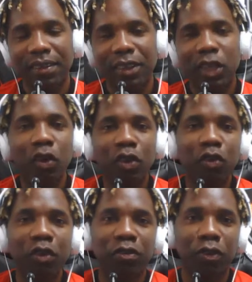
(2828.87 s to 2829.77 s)
You don't
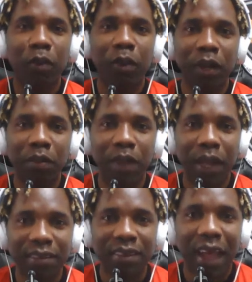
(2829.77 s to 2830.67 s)
do the formula in
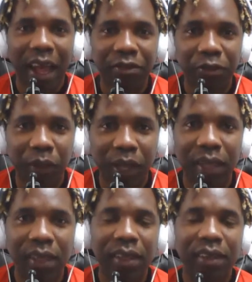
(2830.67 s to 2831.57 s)
maths
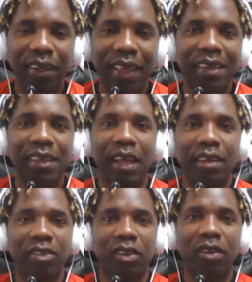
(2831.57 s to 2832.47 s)
halfway to get the
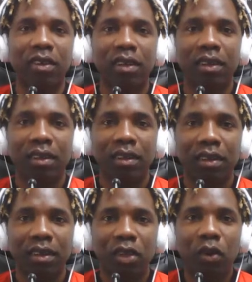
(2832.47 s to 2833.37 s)
answer.
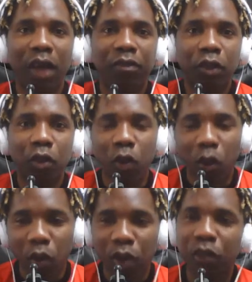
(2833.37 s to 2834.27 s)
You have to go
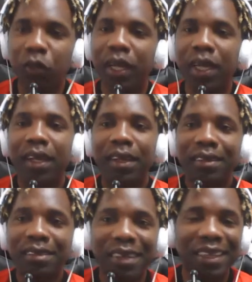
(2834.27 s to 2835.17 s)
all the way
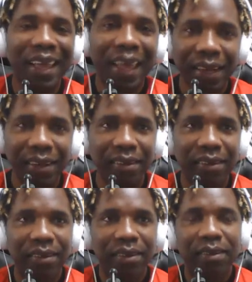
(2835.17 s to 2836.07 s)
to the end.
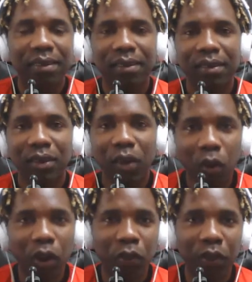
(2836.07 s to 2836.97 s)

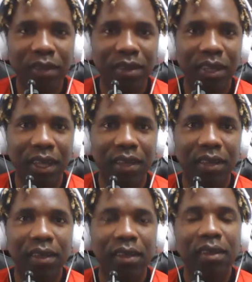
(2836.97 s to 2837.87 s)
All the way to the end
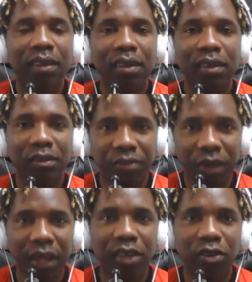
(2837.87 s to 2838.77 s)
to
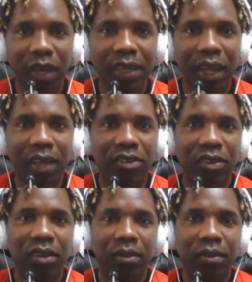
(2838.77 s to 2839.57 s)
find the right answer.